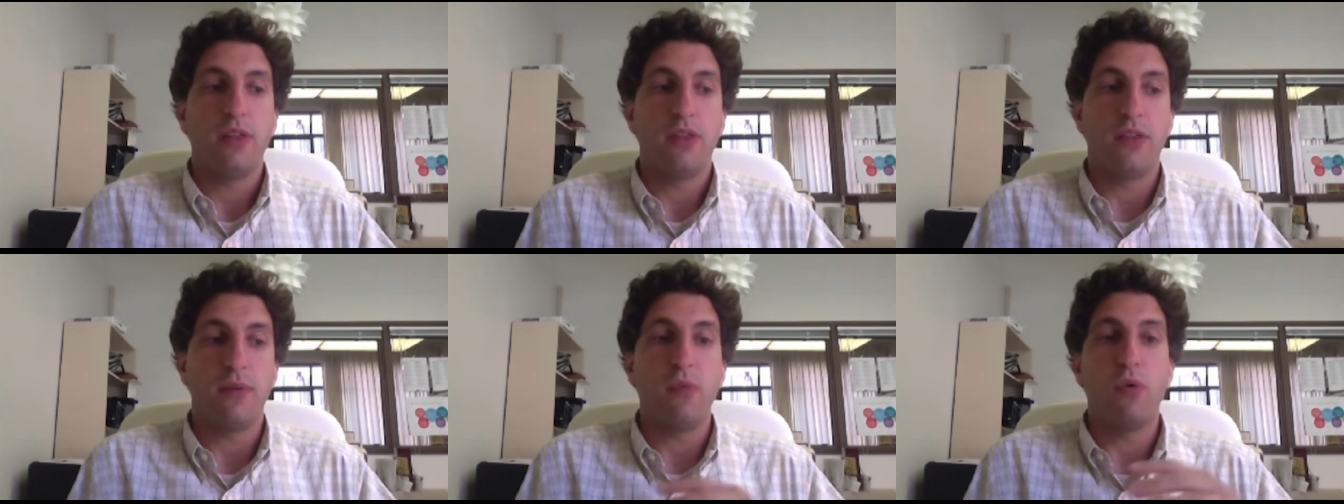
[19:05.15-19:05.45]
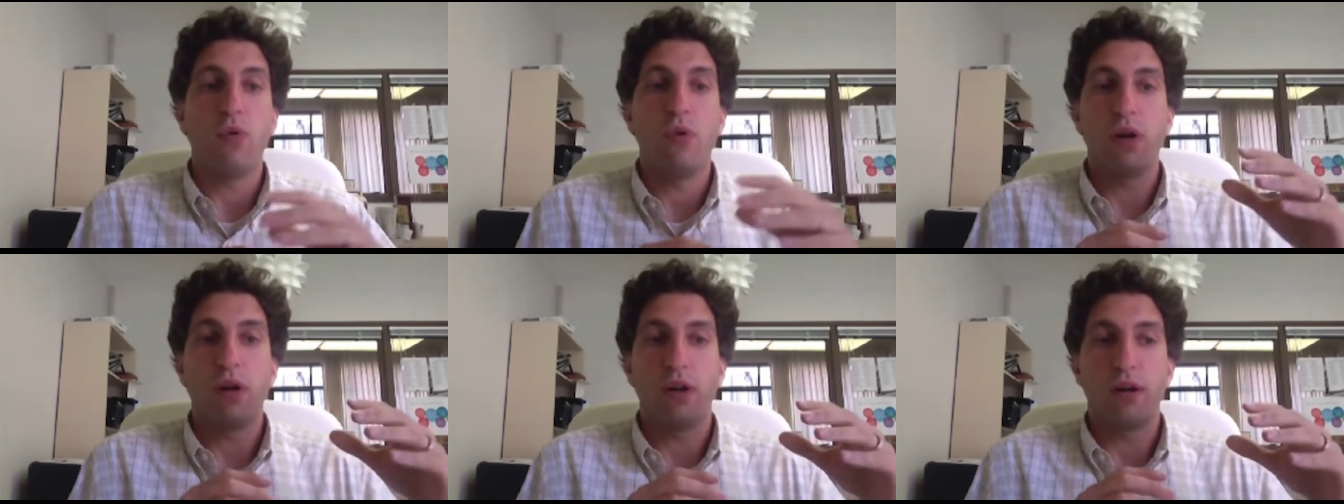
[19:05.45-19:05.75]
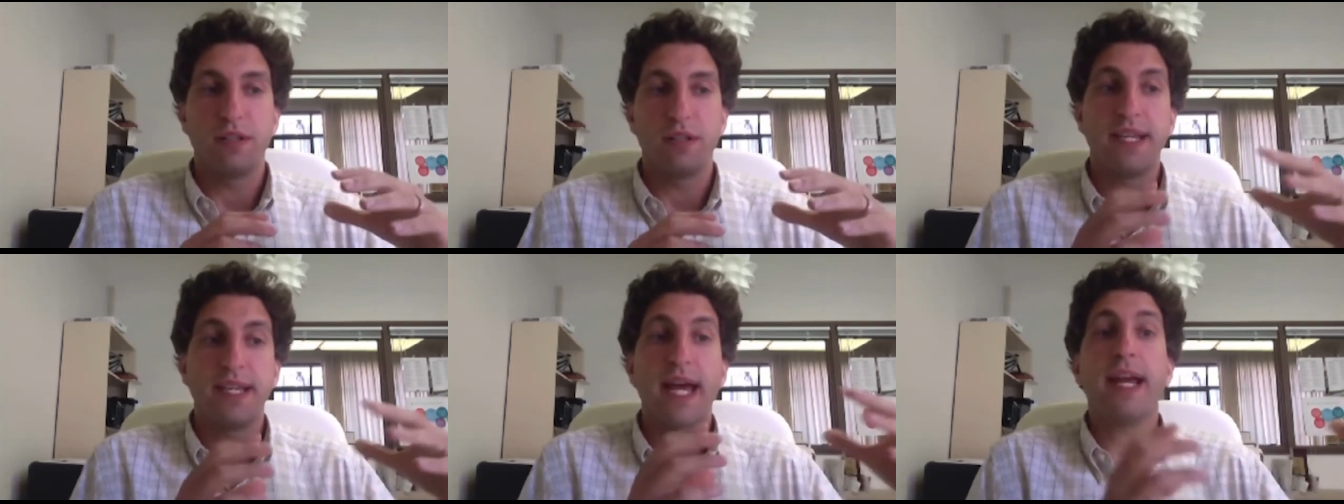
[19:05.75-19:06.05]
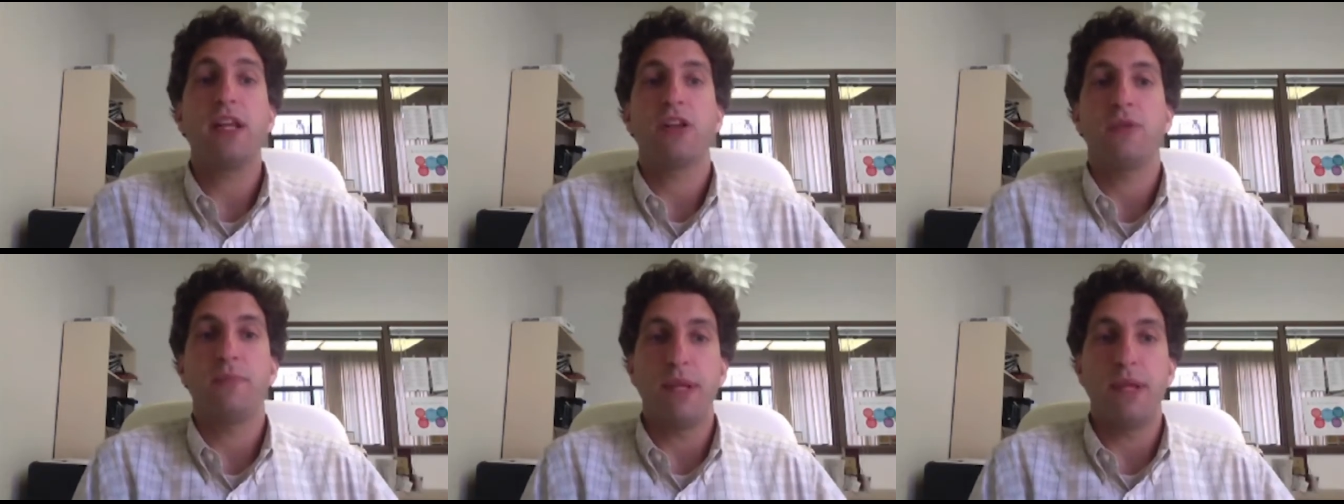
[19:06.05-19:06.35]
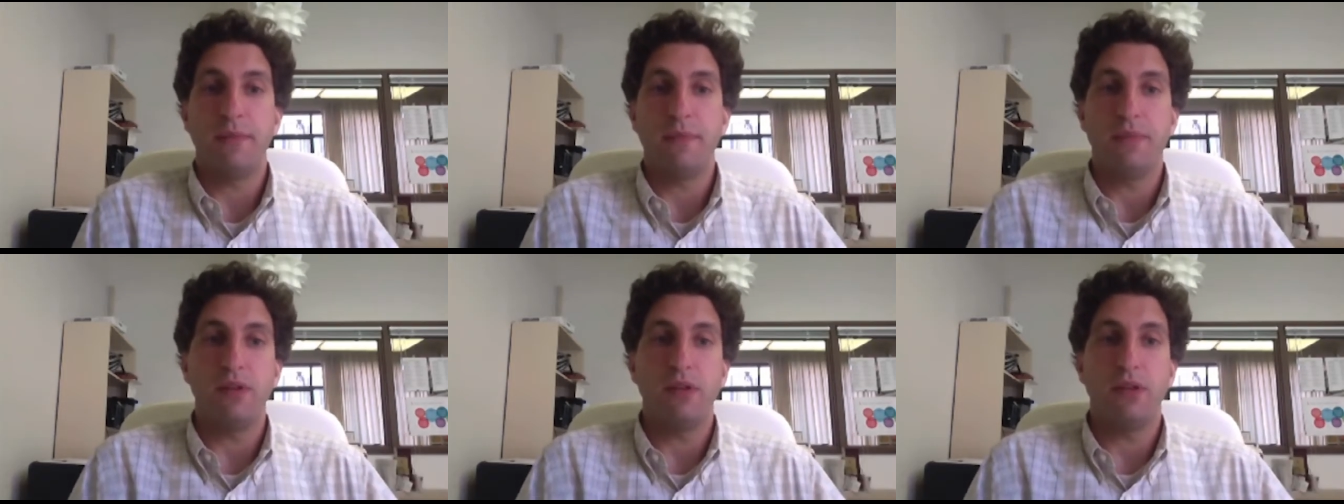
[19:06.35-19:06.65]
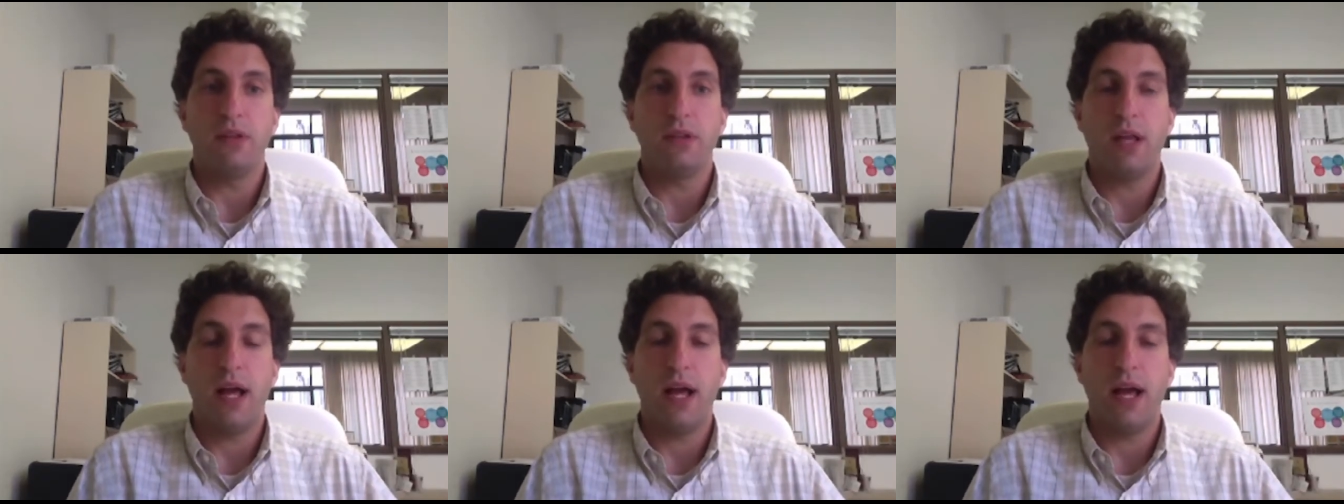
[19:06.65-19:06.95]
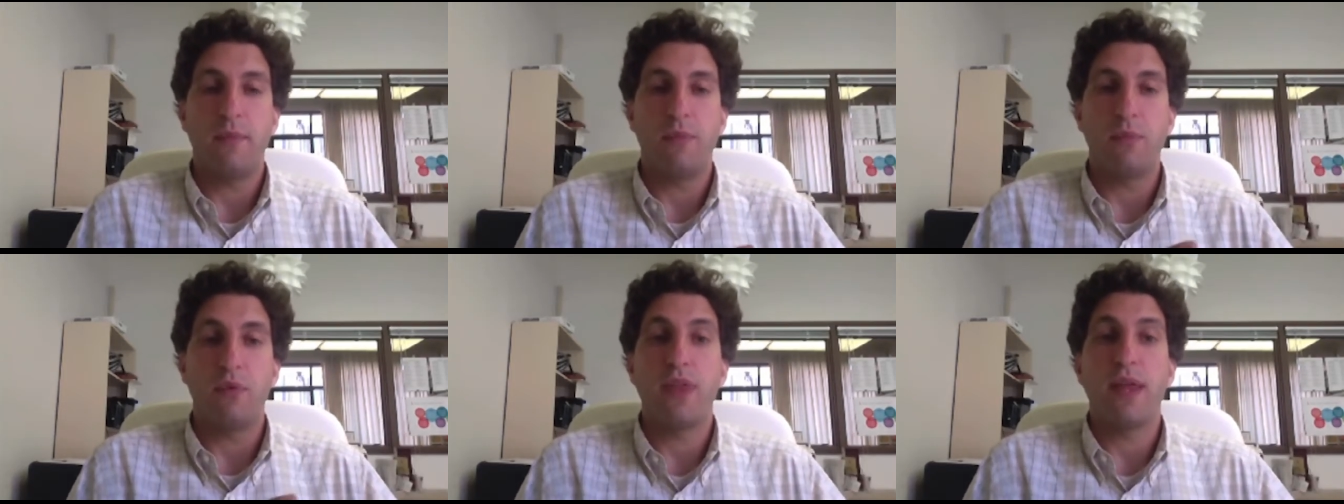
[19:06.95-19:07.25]
the more secular people
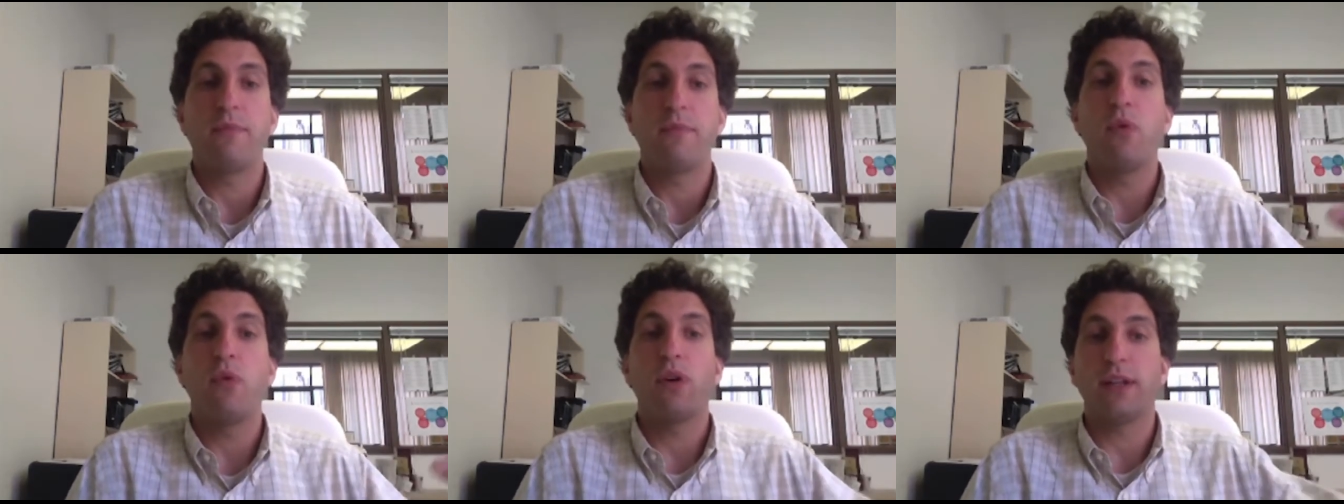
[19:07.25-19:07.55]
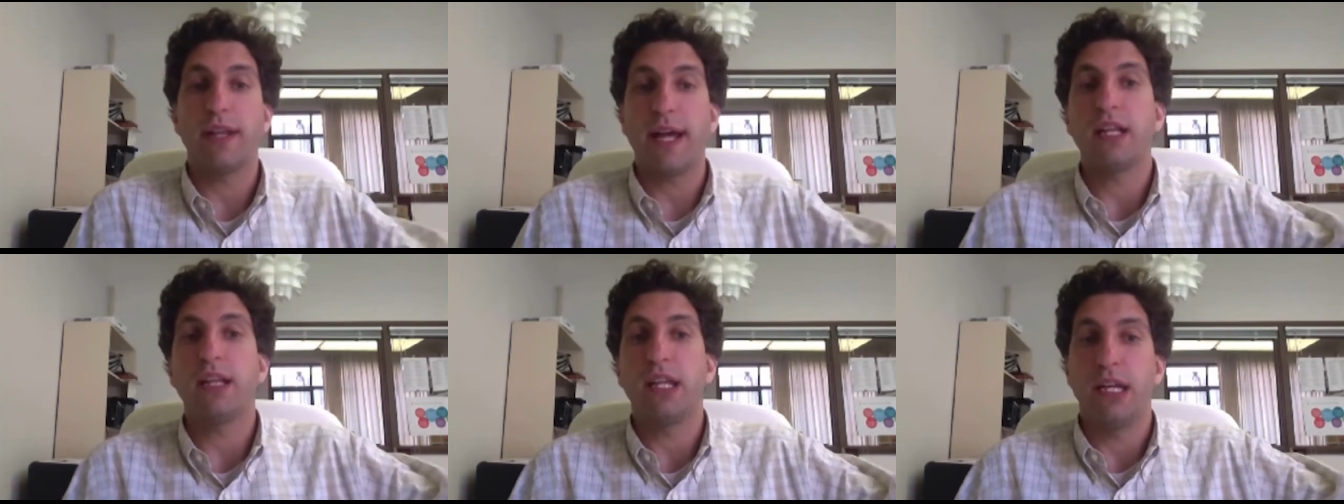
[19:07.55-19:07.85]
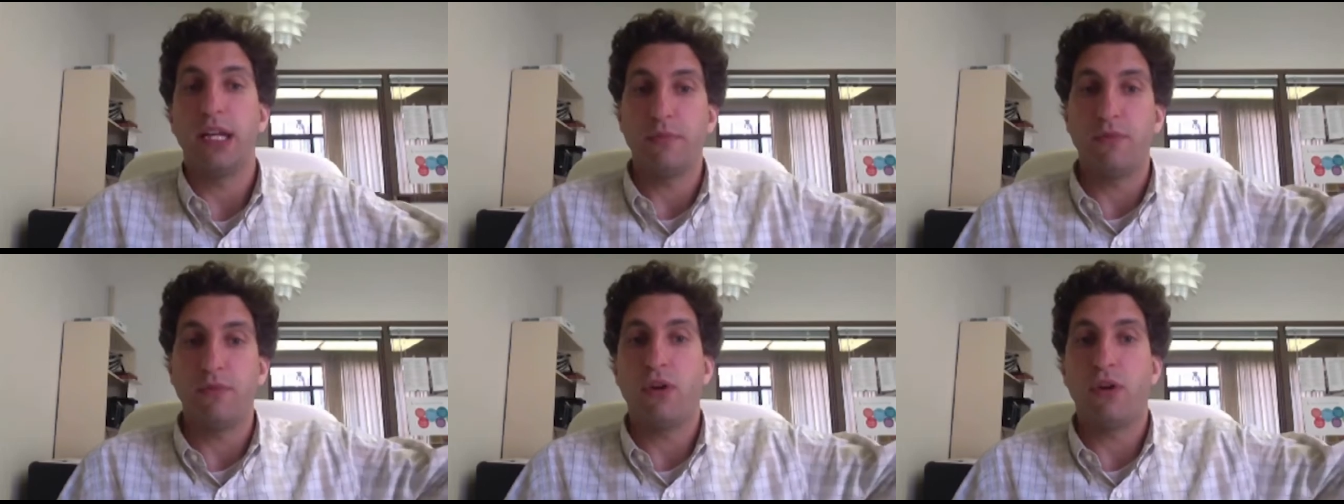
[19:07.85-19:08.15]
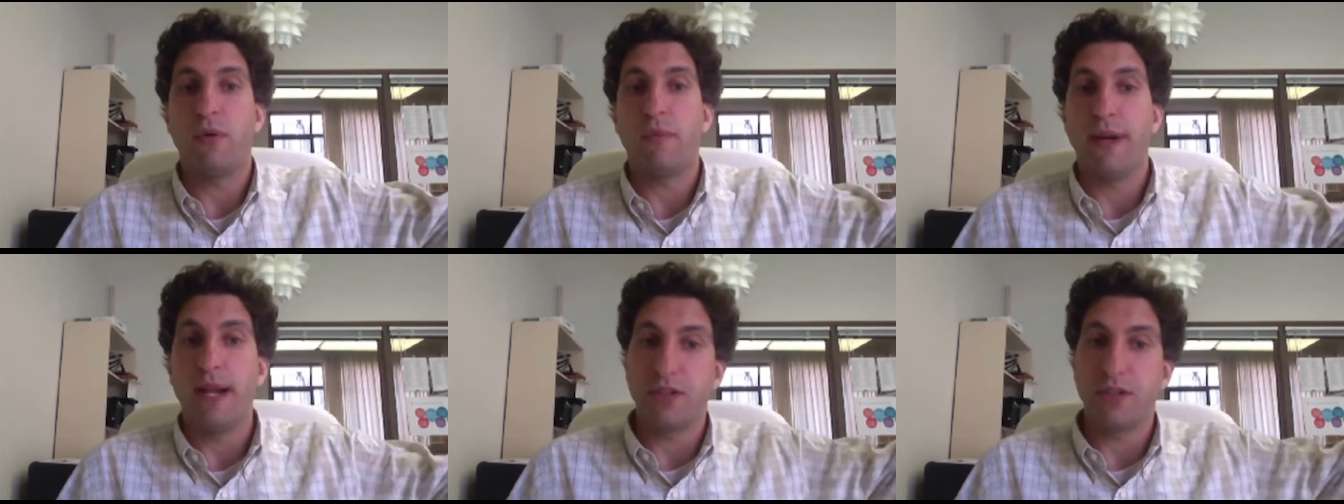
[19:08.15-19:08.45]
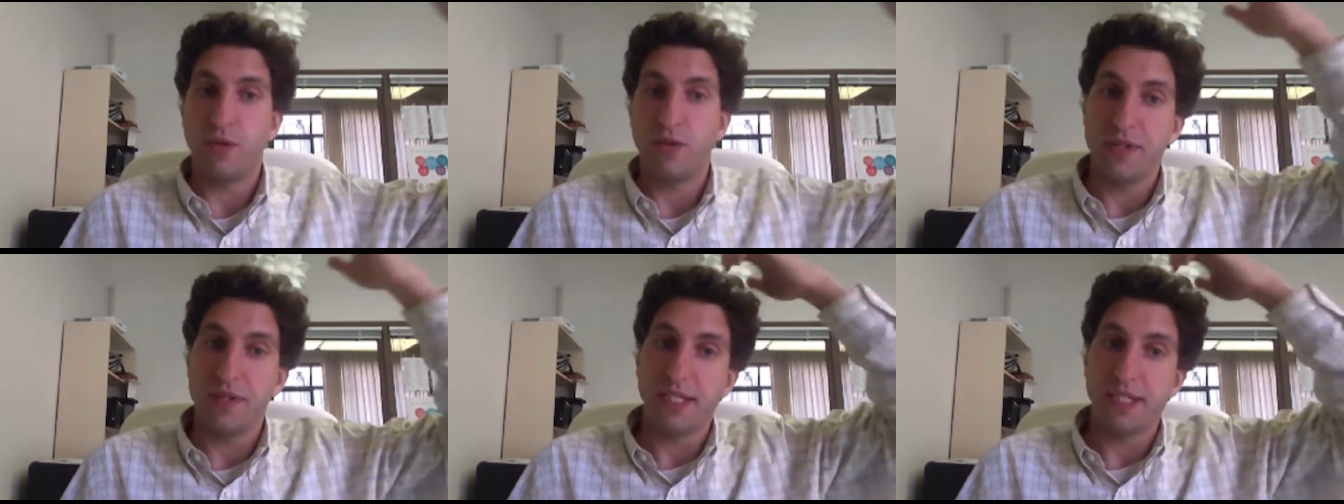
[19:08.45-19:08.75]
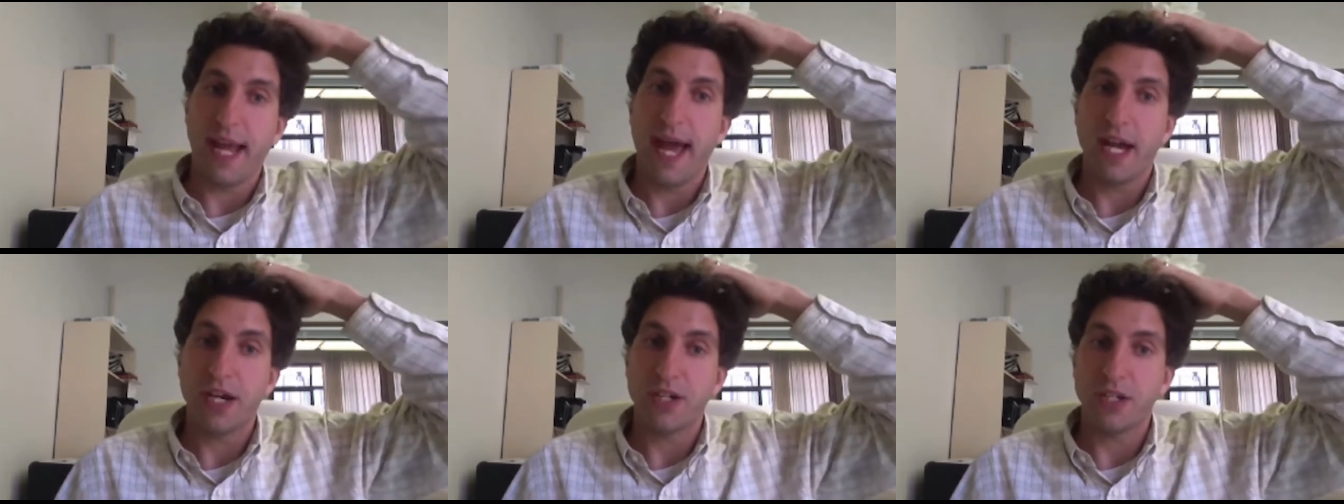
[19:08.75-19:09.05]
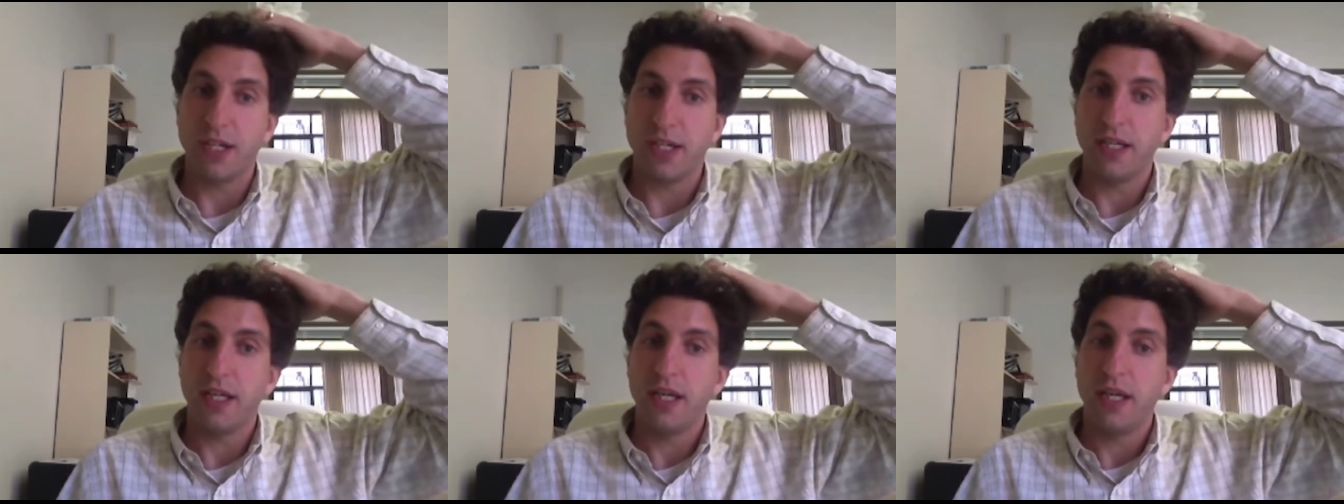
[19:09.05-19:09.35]
were then more likely to perform an altruistic
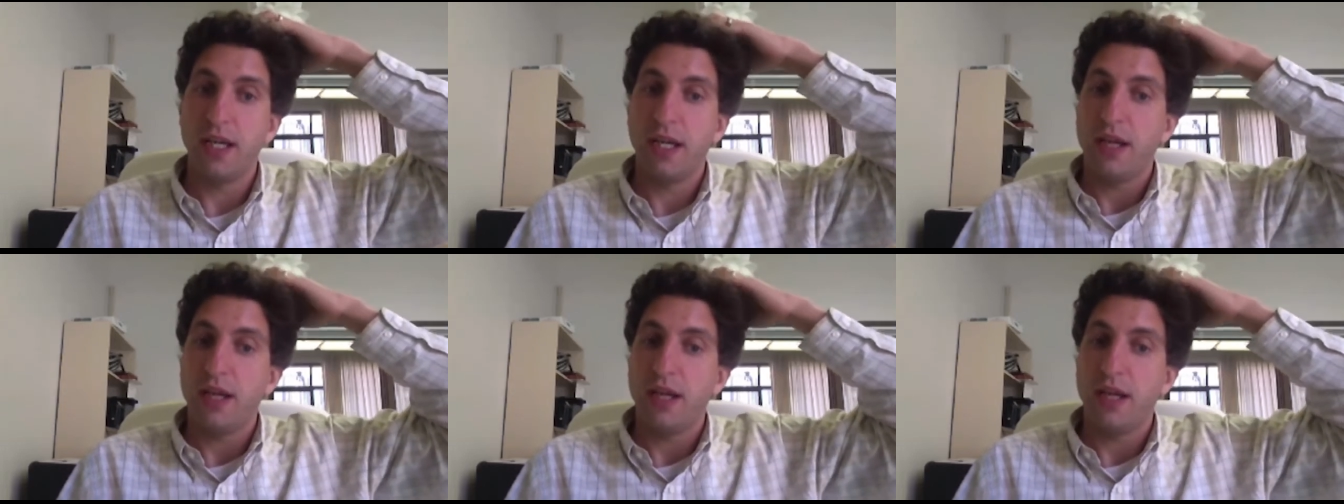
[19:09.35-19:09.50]
action.